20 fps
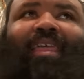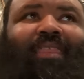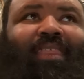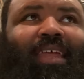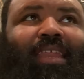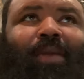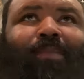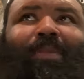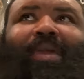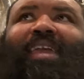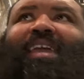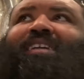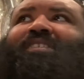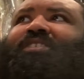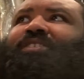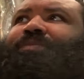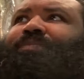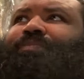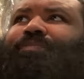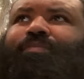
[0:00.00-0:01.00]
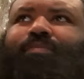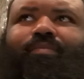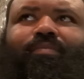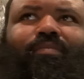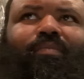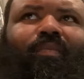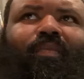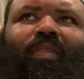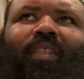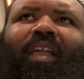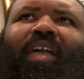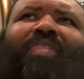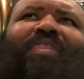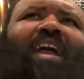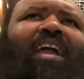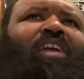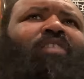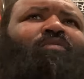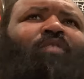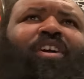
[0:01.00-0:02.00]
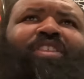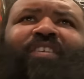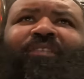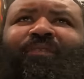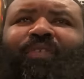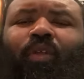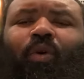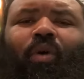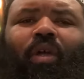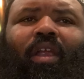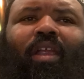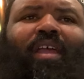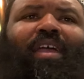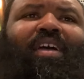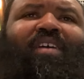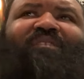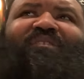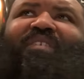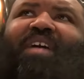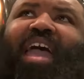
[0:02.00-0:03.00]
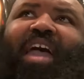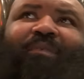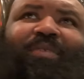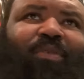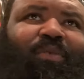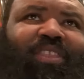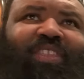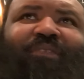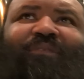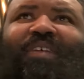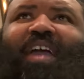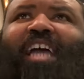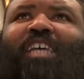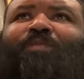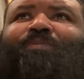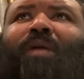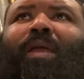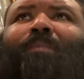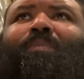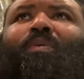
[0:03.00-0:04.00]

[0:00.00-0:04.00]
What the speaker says: athletic bigs that can run the floor, heavy with the fast break